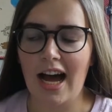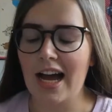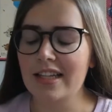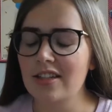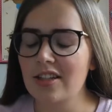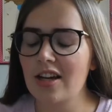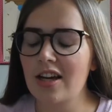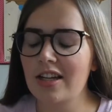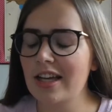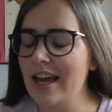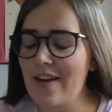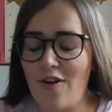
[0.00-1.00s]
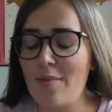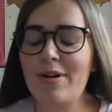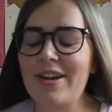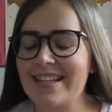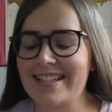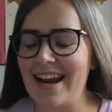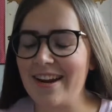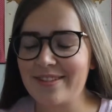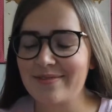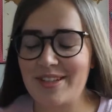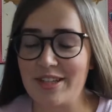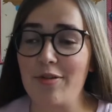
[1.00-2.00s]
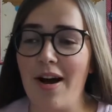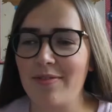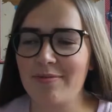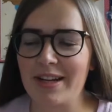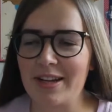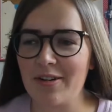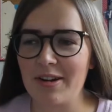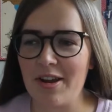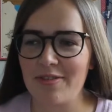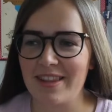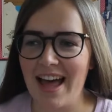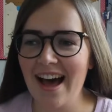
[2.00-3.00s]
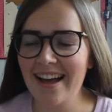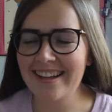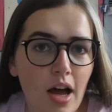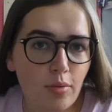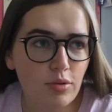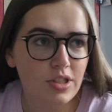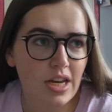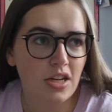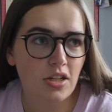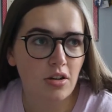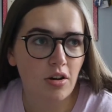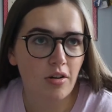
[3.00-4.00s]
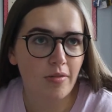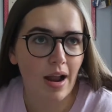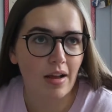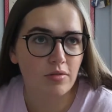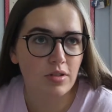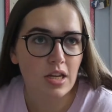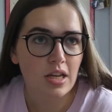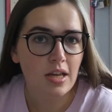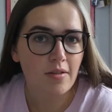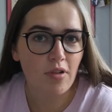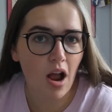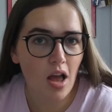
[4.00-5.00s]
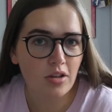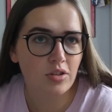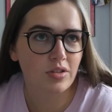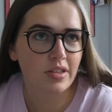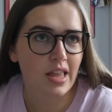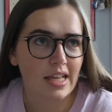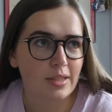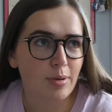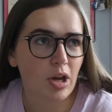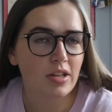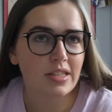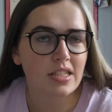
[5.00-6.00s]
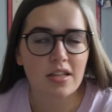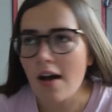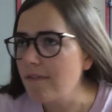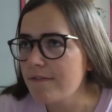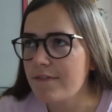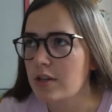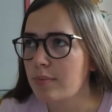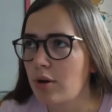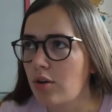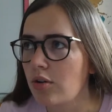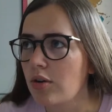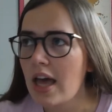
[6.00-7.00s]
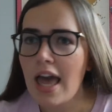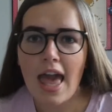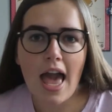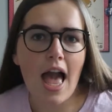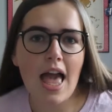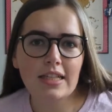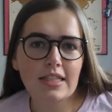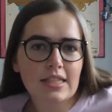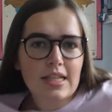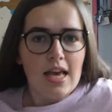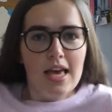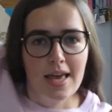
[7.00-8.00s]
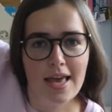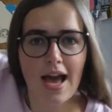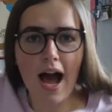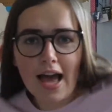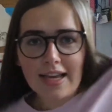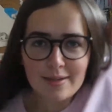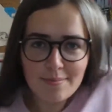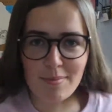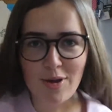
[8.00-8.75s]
And if I'm honest, I still haven't really gotten over that. I will stash a lot around rehearsals and things because it's comfortable. It's, I can